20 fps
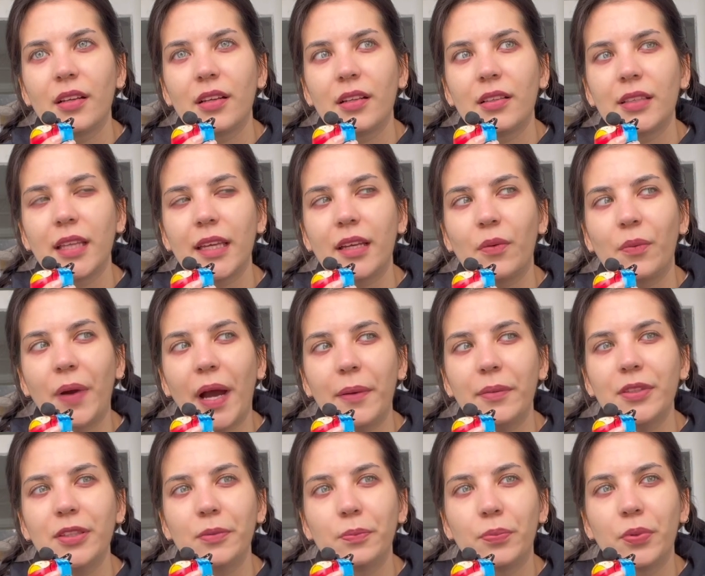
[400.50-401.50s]
Like, why
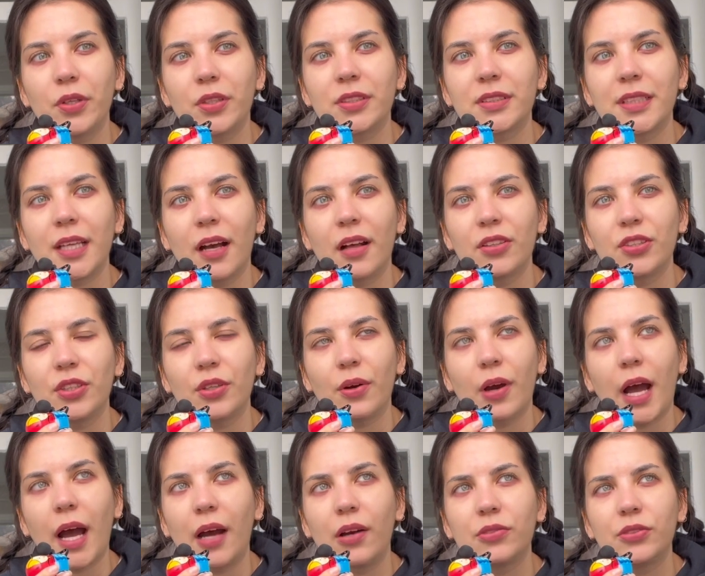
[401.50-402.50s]
would the book tell you
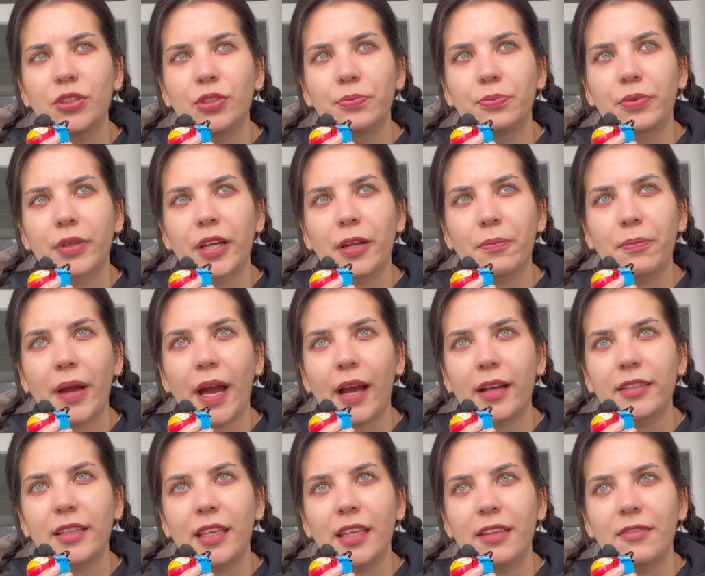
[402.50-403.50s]
how to bring back
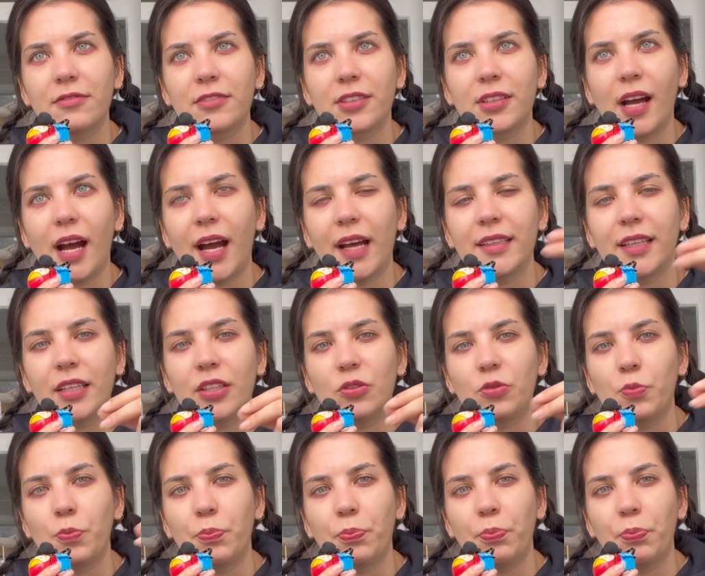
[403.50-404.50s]
the evil guy that
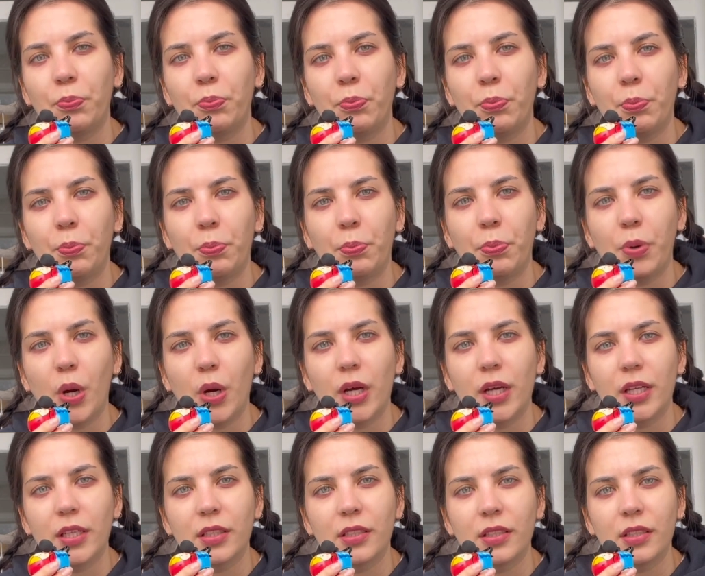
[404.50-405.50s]
you
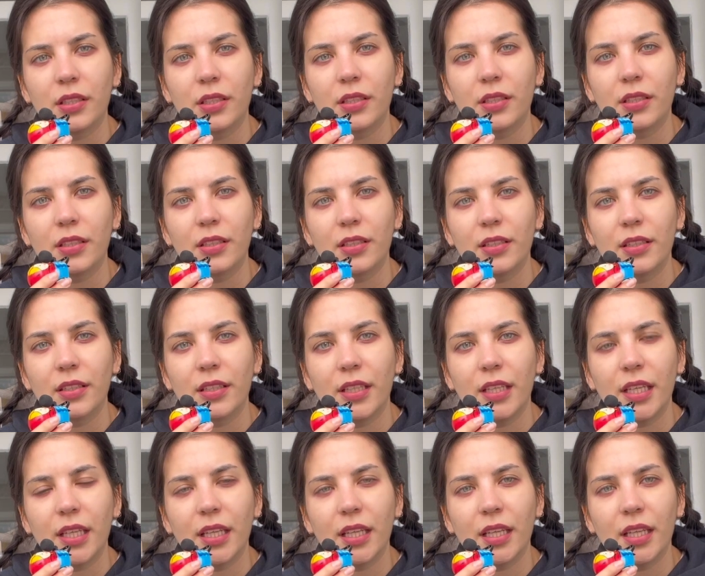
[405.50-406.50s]
put
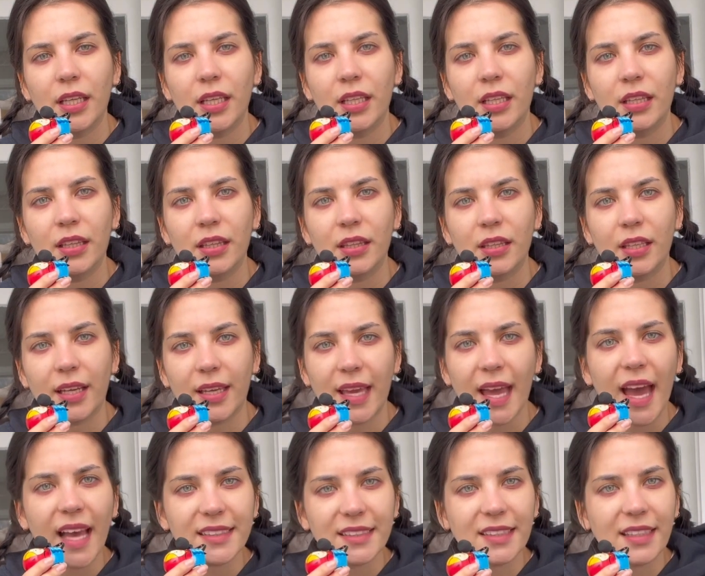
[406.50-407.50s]
in the
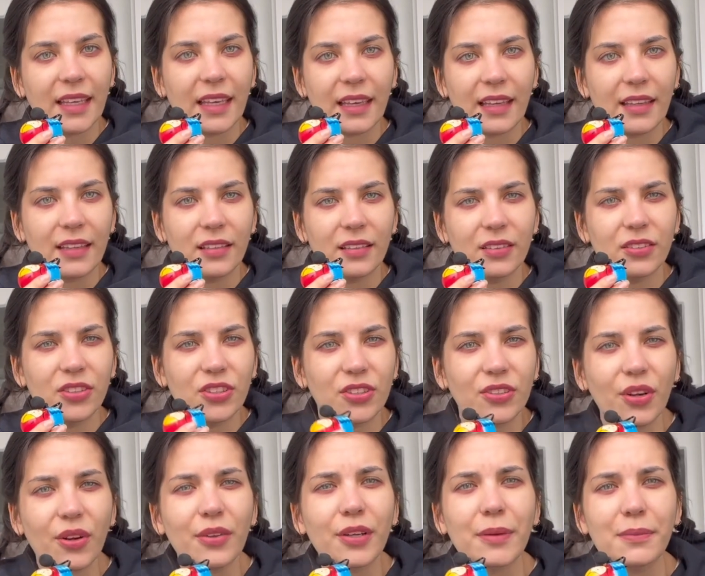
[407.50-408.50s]
casket? Do you
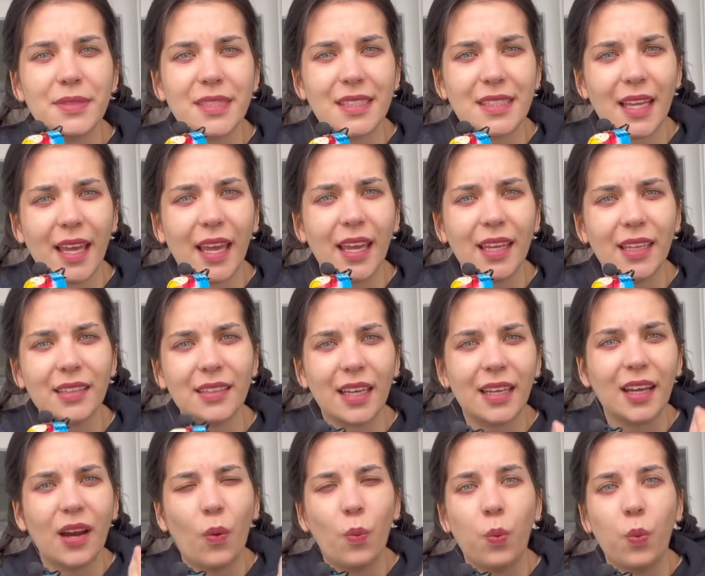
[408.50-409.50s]
know what I'm saying?
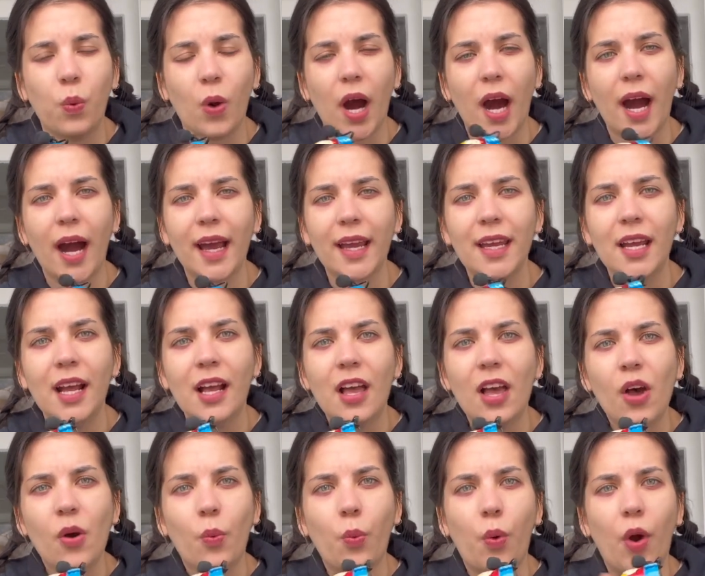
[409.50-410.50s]
Like, why
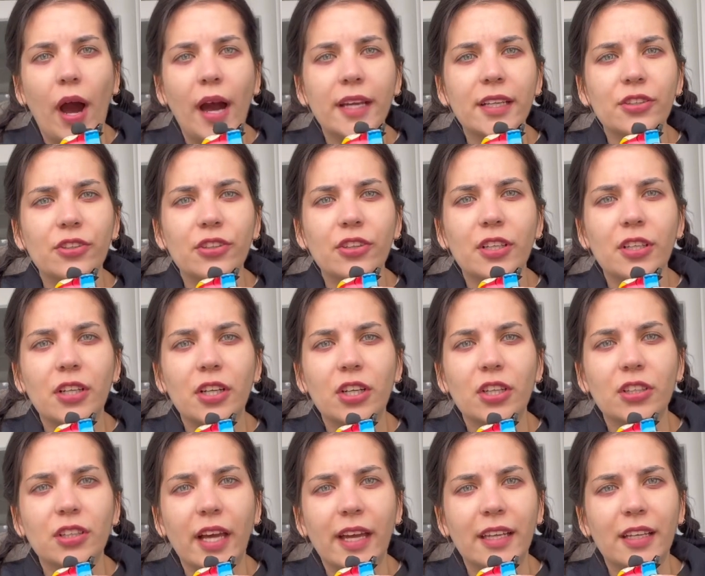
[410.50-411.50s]
are there
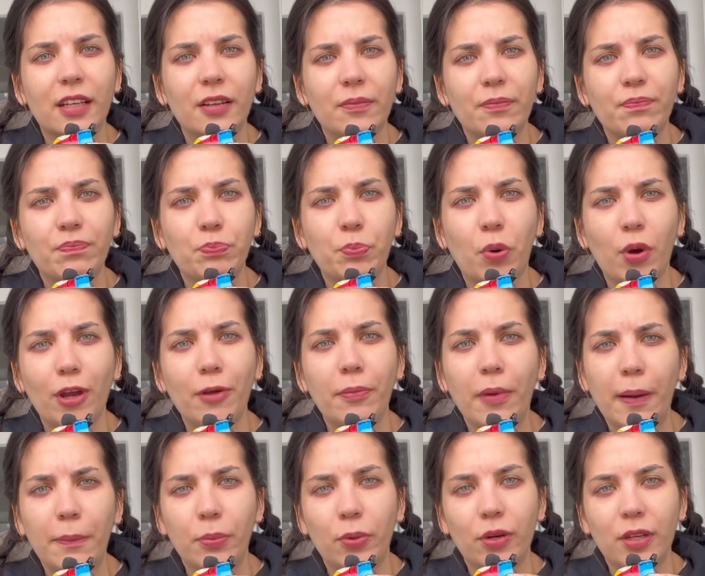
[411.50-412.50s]
like point
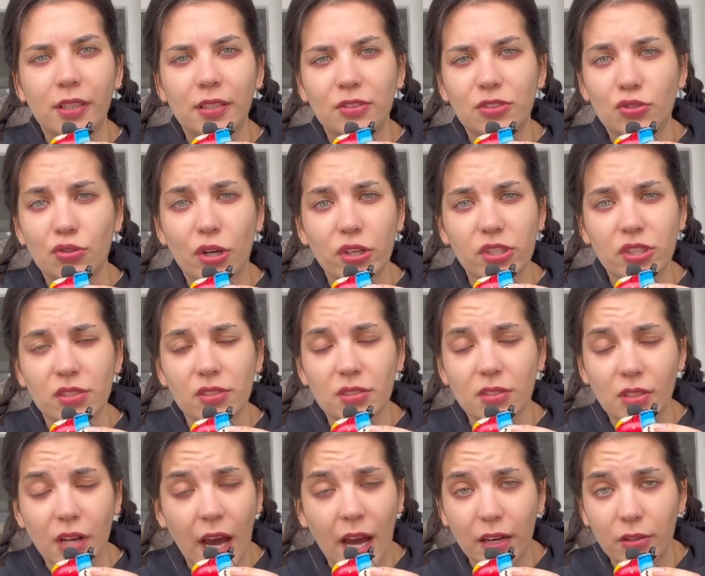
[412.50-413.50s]
by point instructions on
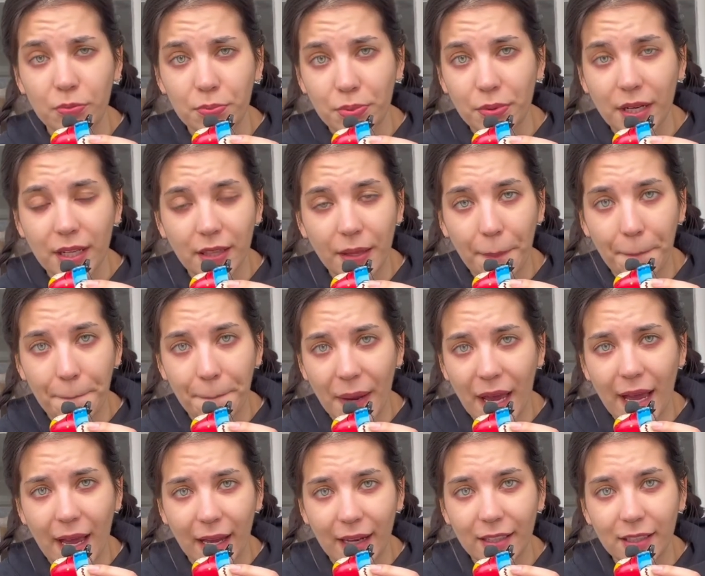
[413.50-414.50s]
how to bring them
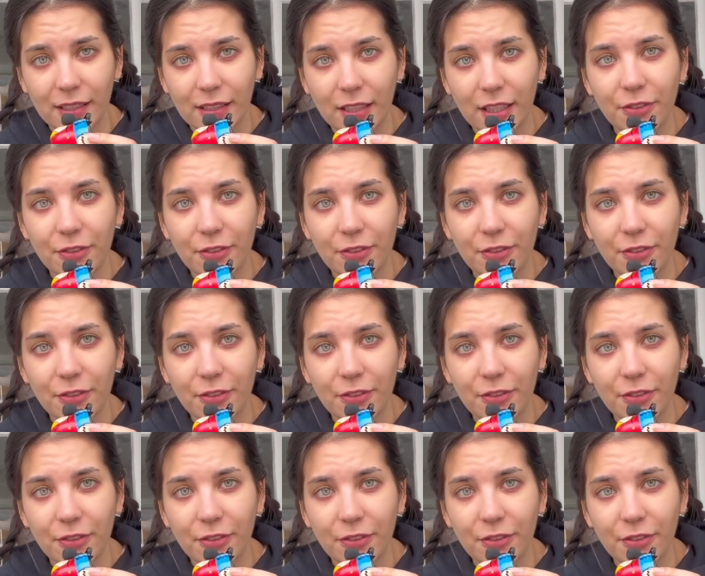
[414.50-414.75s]
back?